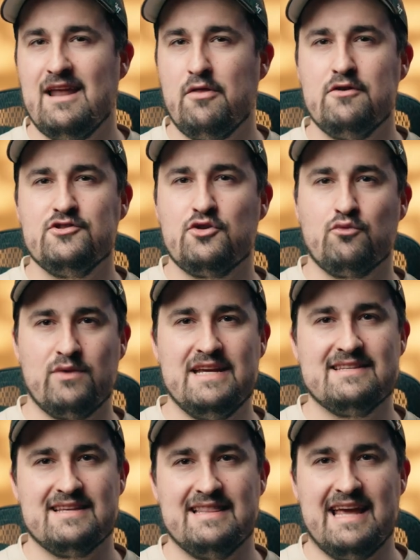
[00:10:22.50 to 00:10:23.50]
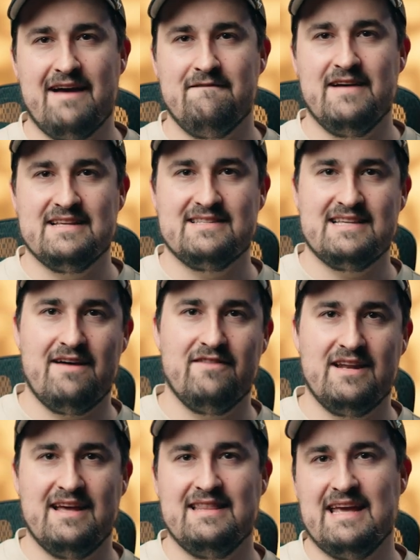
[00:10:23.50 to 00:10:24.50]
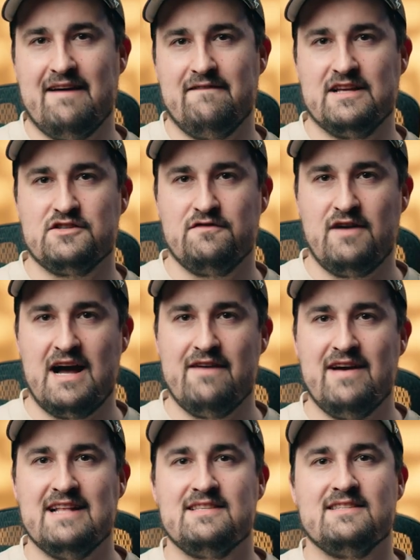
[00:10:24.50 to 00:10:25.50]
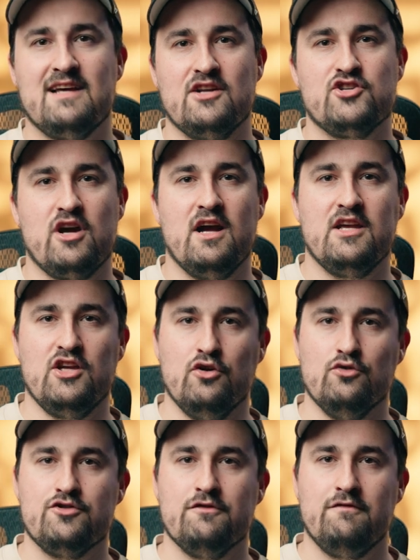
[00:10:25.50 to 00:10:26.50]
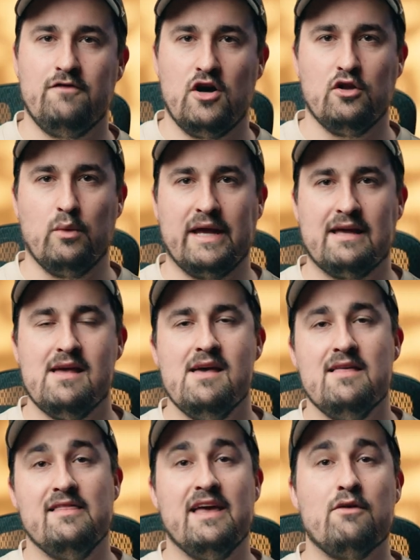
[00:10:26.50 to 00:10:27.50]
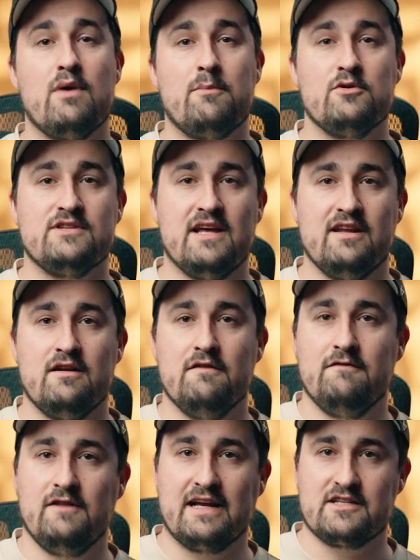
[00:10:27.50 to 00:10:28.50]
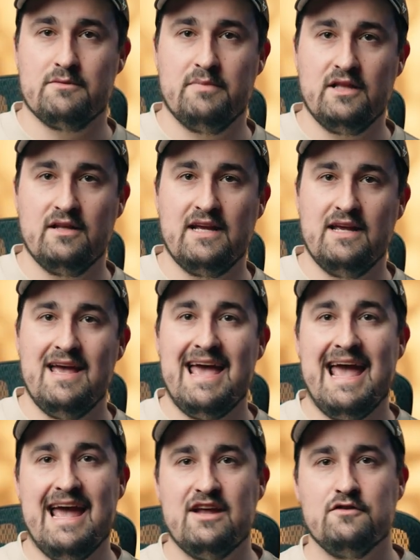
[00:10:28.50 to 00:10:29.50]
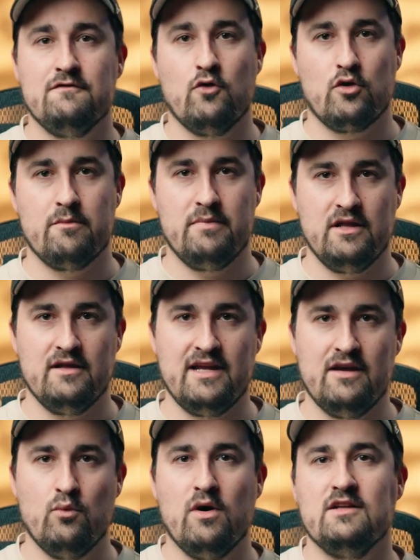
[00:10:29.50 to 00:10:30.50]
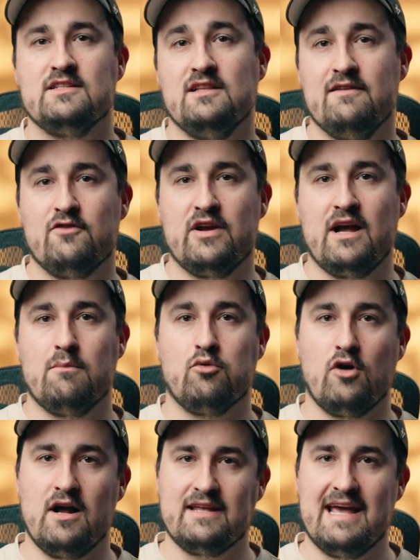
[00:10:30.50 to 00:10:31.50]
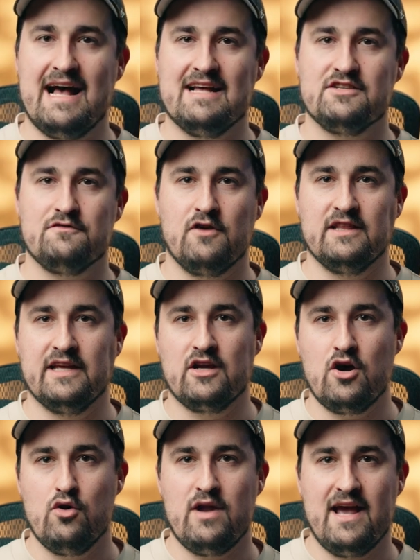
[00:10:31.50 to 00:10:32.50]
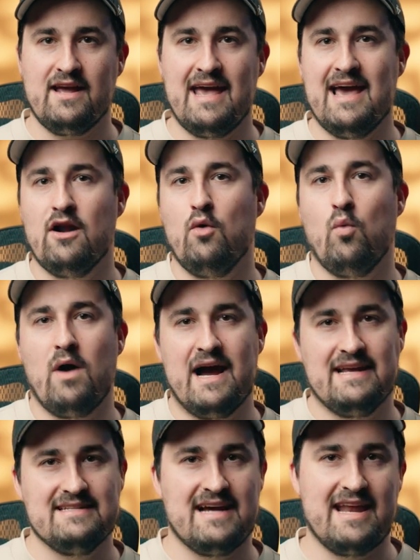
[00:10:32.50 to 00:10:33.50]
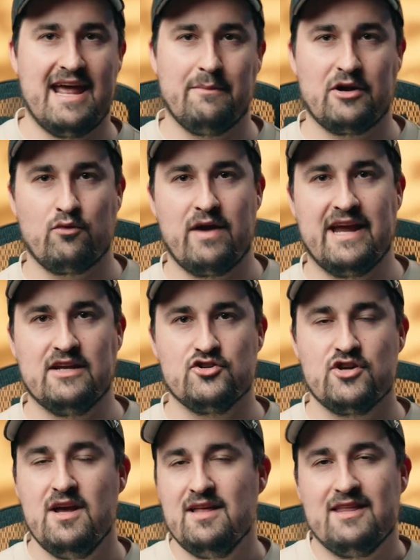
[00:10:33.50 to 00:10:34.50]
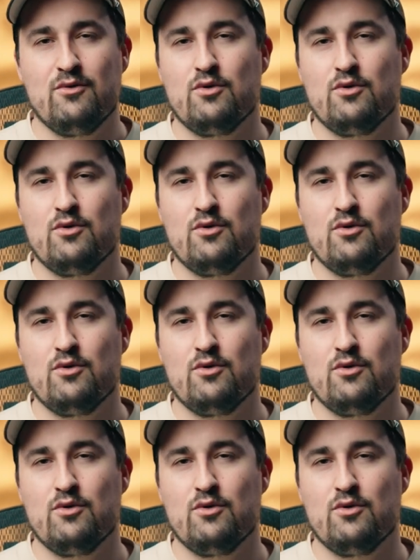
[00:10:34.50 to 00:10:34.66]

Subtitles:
Now there's a reason the FS7 and the FS5 had such a huge following. They represented flexibility and affordability while delivering a broadcast-friendly codec and a wide dynamic range. They